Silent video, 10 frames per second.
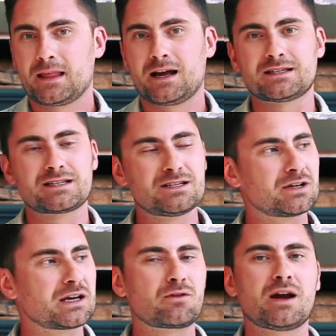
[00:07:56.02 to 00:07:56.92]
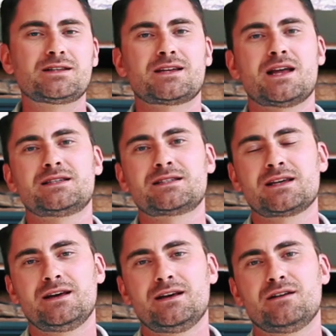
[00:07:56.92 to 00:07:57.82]
I'd still get a great sense
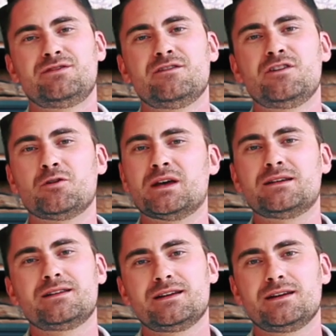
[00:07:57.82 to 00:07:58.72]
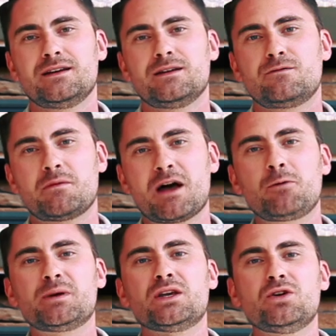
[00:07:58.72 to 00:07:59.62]
of fulfillment from
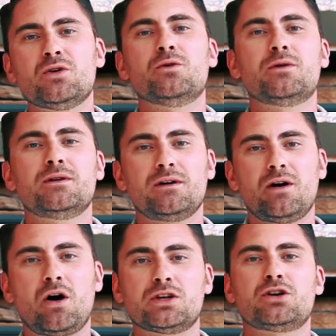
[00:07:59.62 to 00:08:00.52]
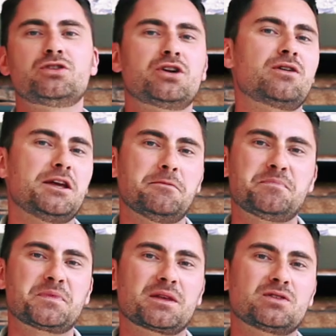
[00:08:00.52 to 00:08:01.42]
helping you on your journey.
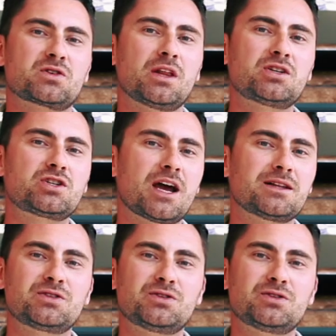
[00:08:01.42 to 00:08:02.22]
So let's chat